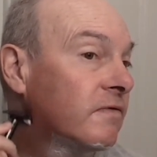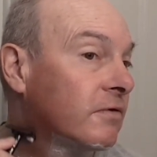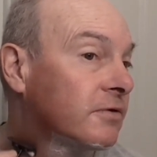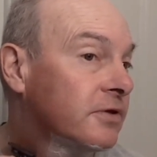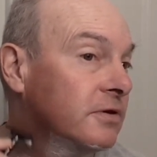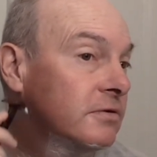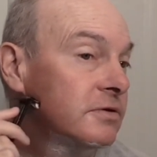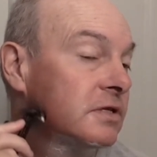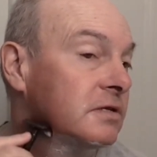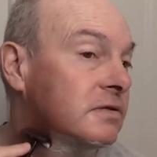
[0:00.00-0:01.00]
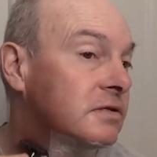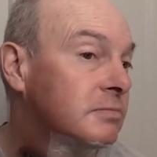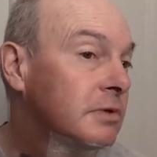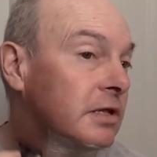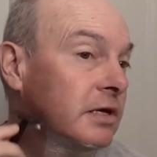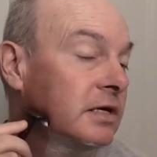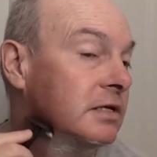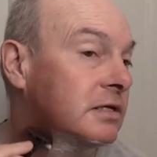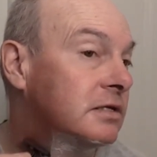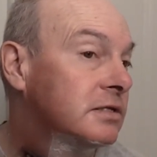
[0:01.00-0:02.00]
Fourth use on this
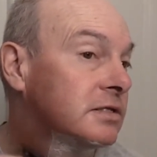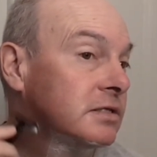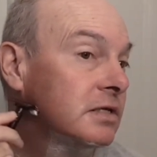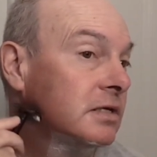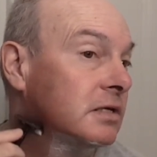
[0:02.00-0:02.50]
blade, and it's